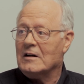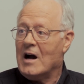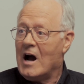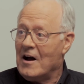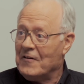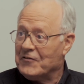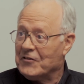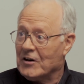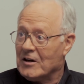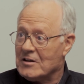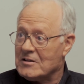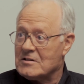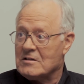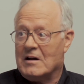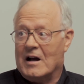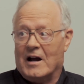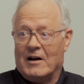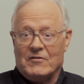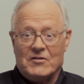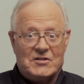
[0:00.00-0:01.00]
confidence. I
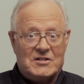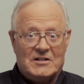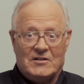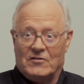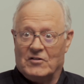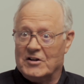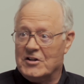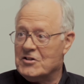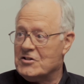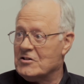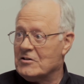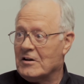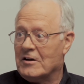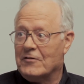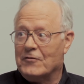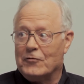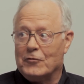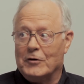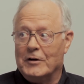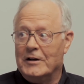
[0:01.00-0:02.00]
have a civil engineering
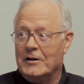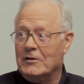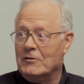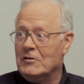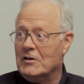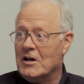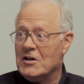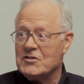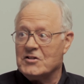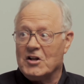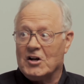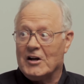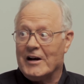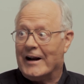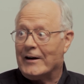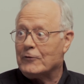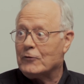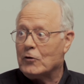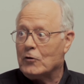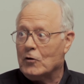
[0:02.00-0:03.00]
friend who does
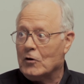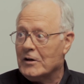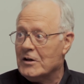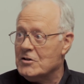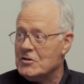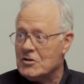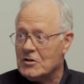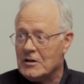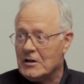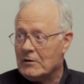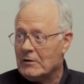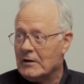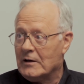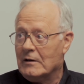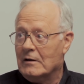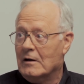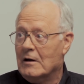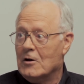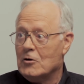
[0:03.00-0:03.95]
electrical engineering